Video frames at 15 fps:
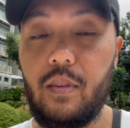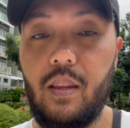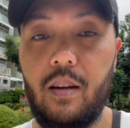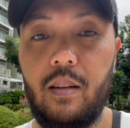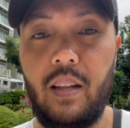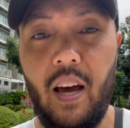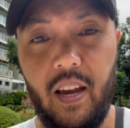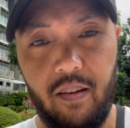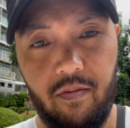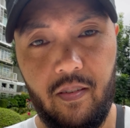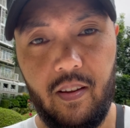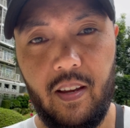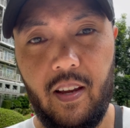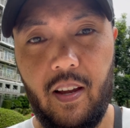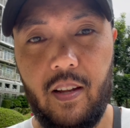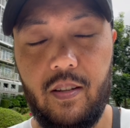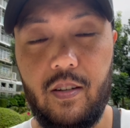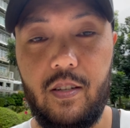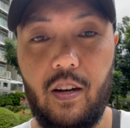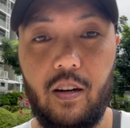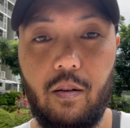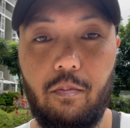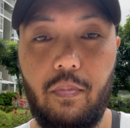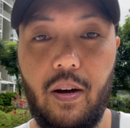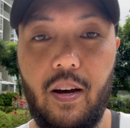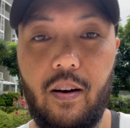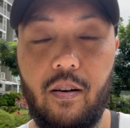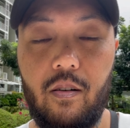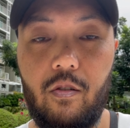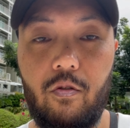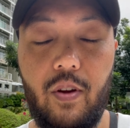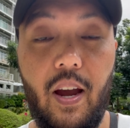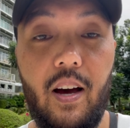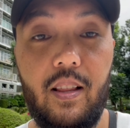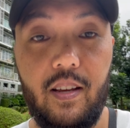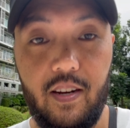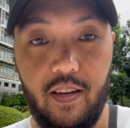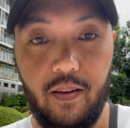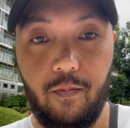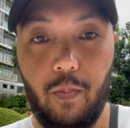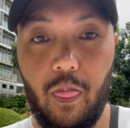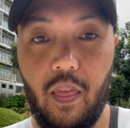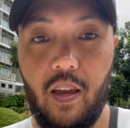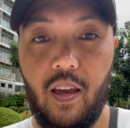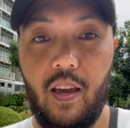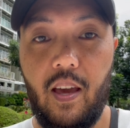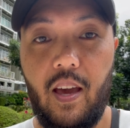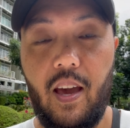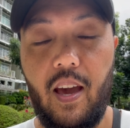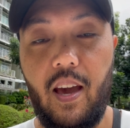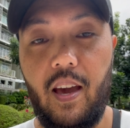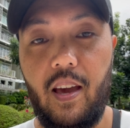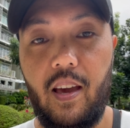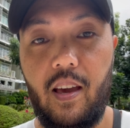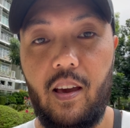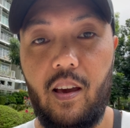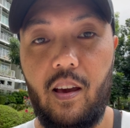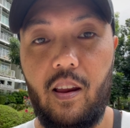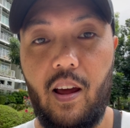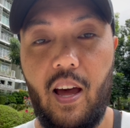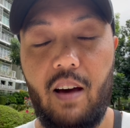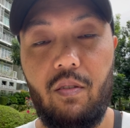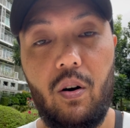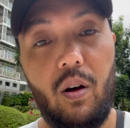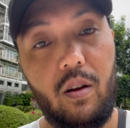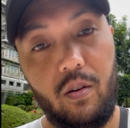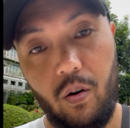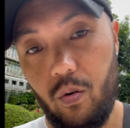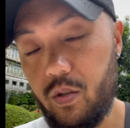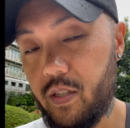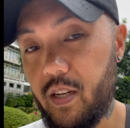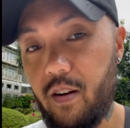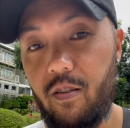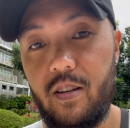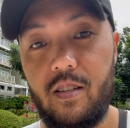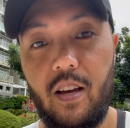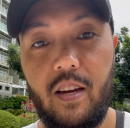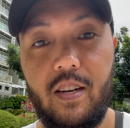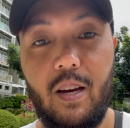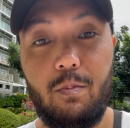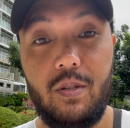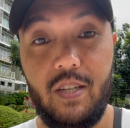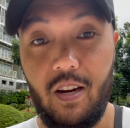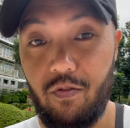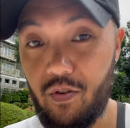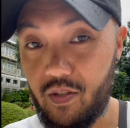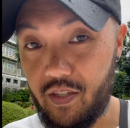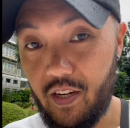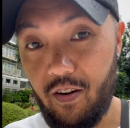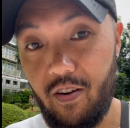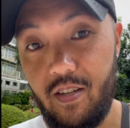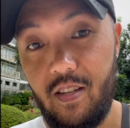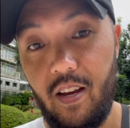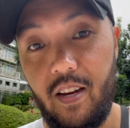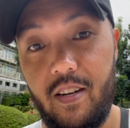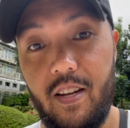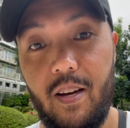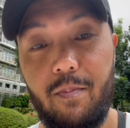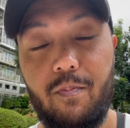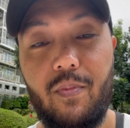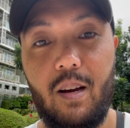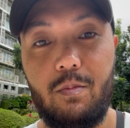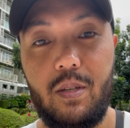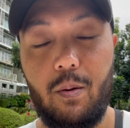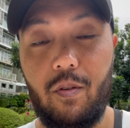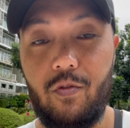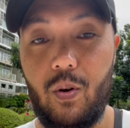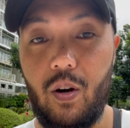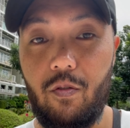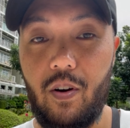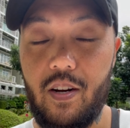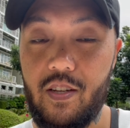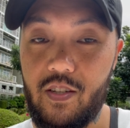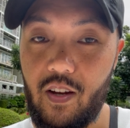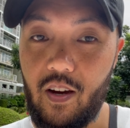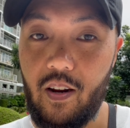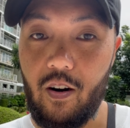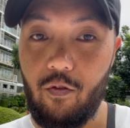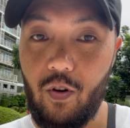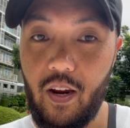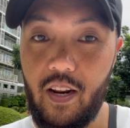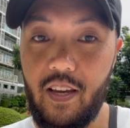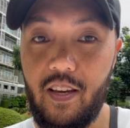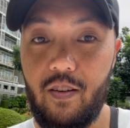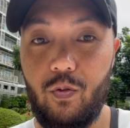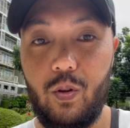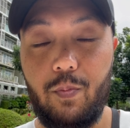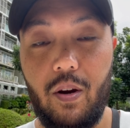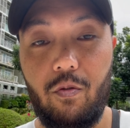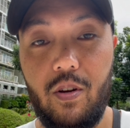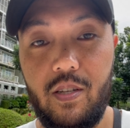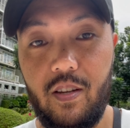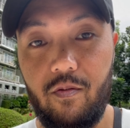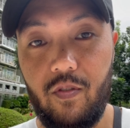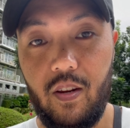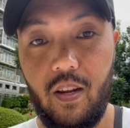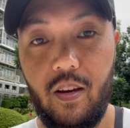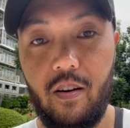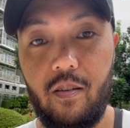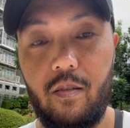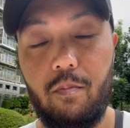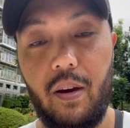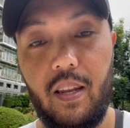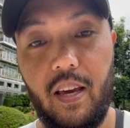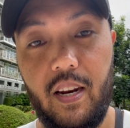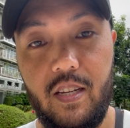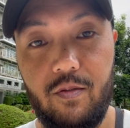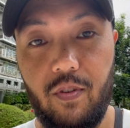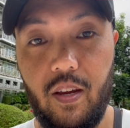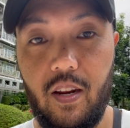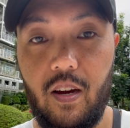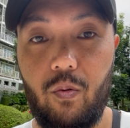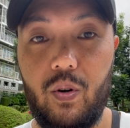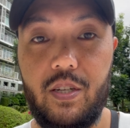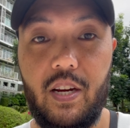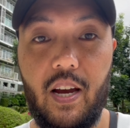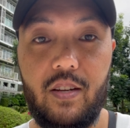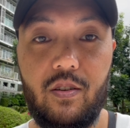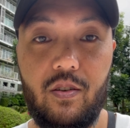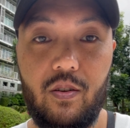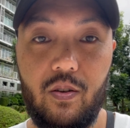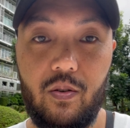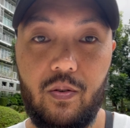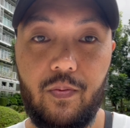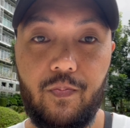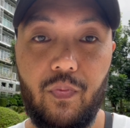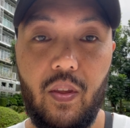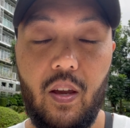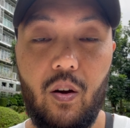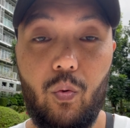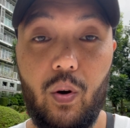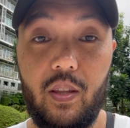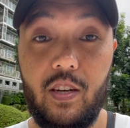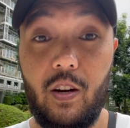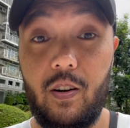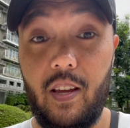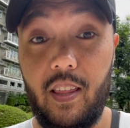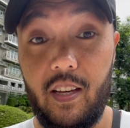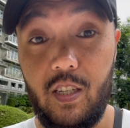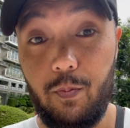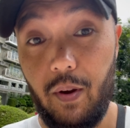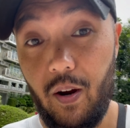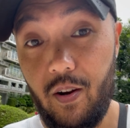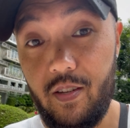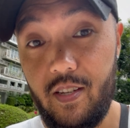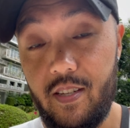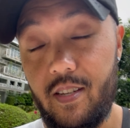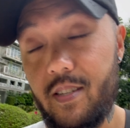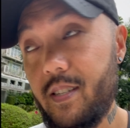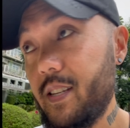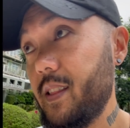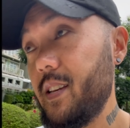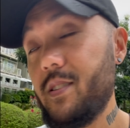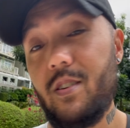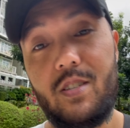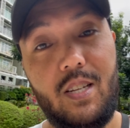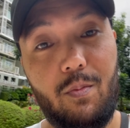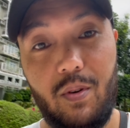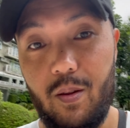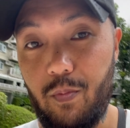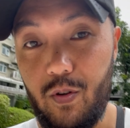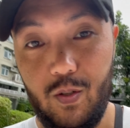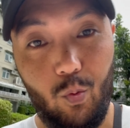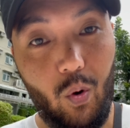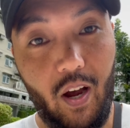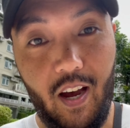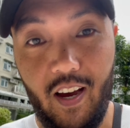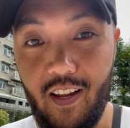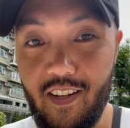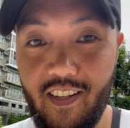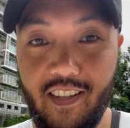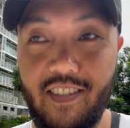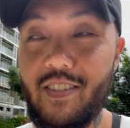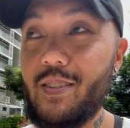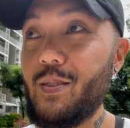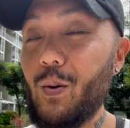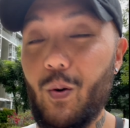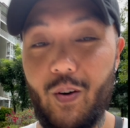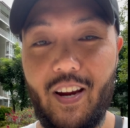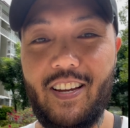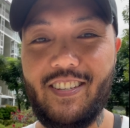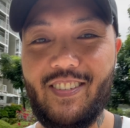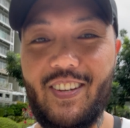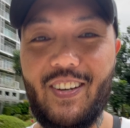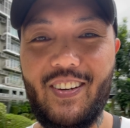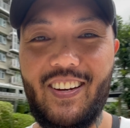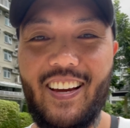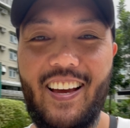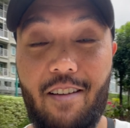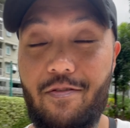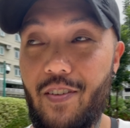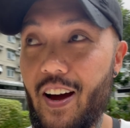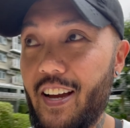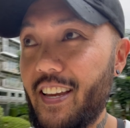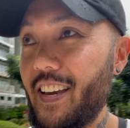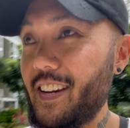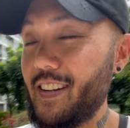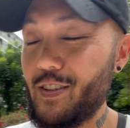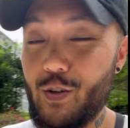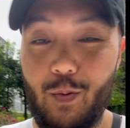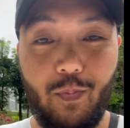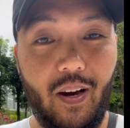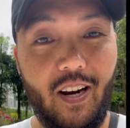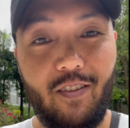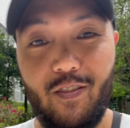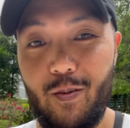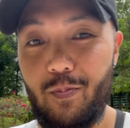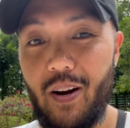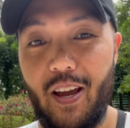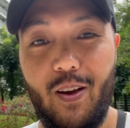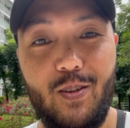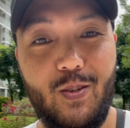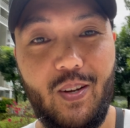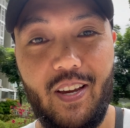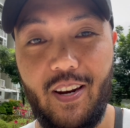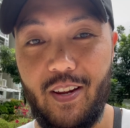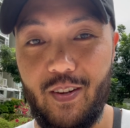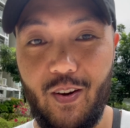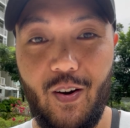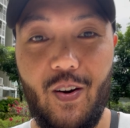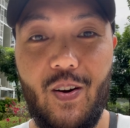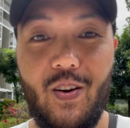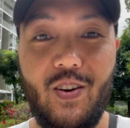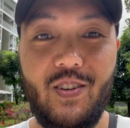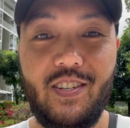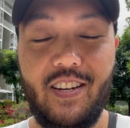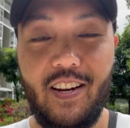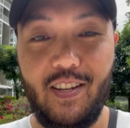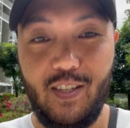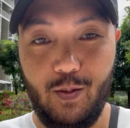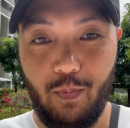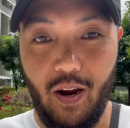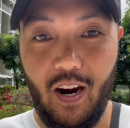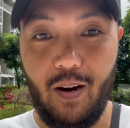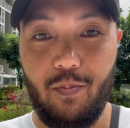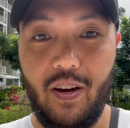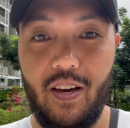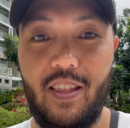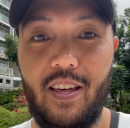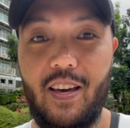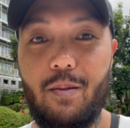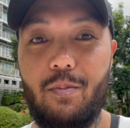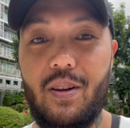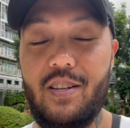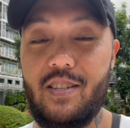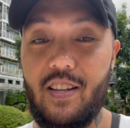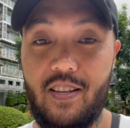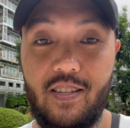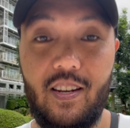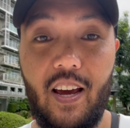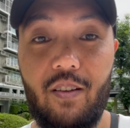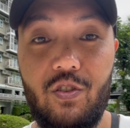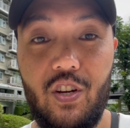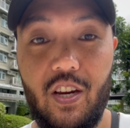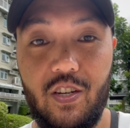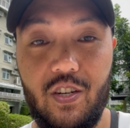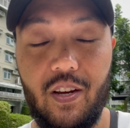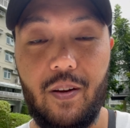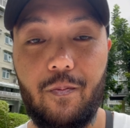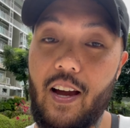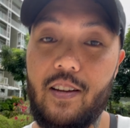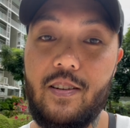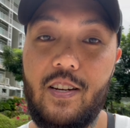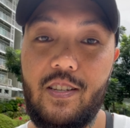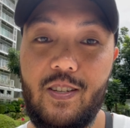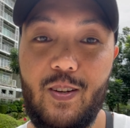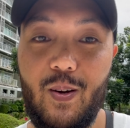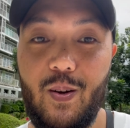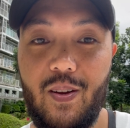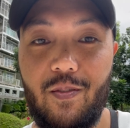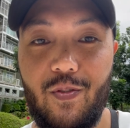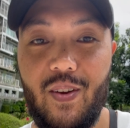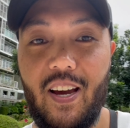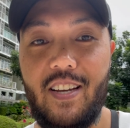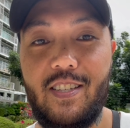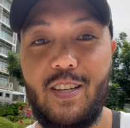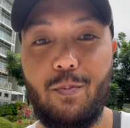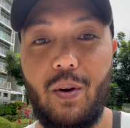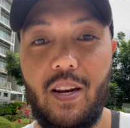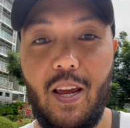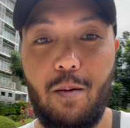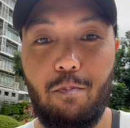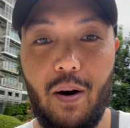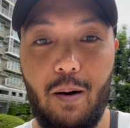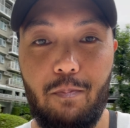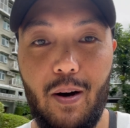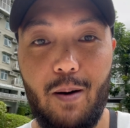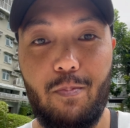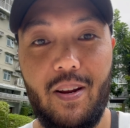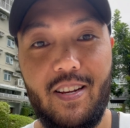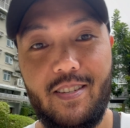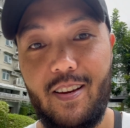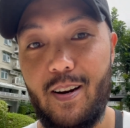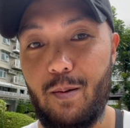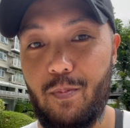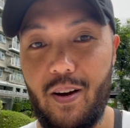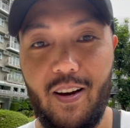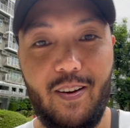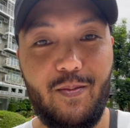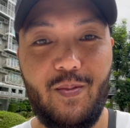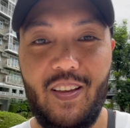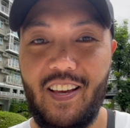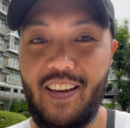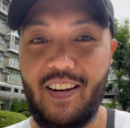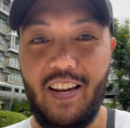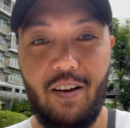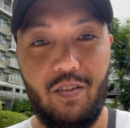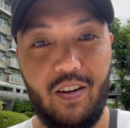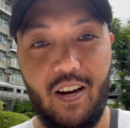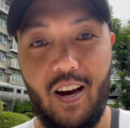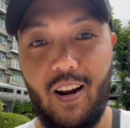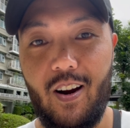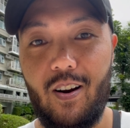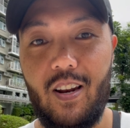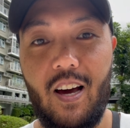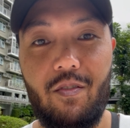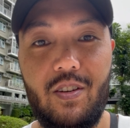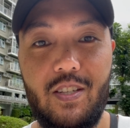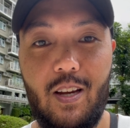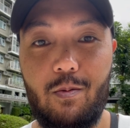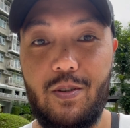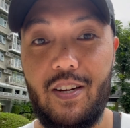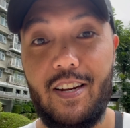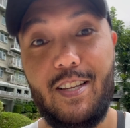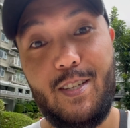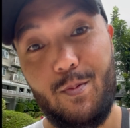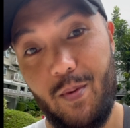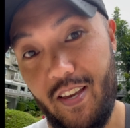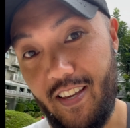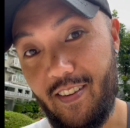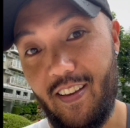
life, to talk about reality. And I have a whole series lined up, several series lined up. Some of you already saw it already with my recent video, my latest video, which had to do with near-death experiences. And these are some of the most wild stories, dude. I get a trip out of it, but I also get encouraged and inspired by them, and it's, it's life-changing. Just so if you guys see my name pop up and it's not about Neville Goddard or Law of Assumption, it's me.